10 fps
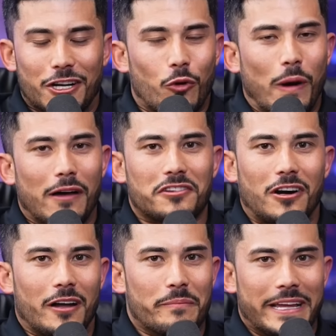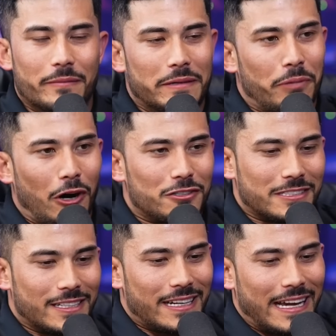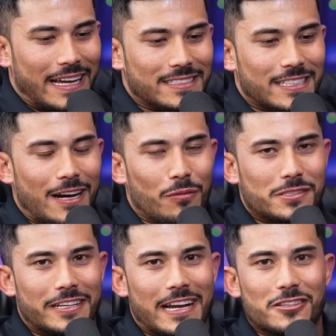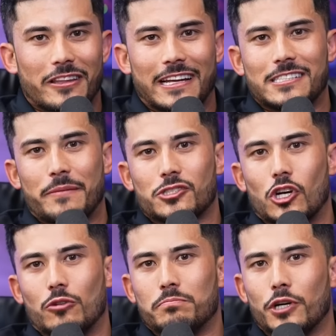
Go to WealthCon, meet them in person, and we'll see you guys on the next episode.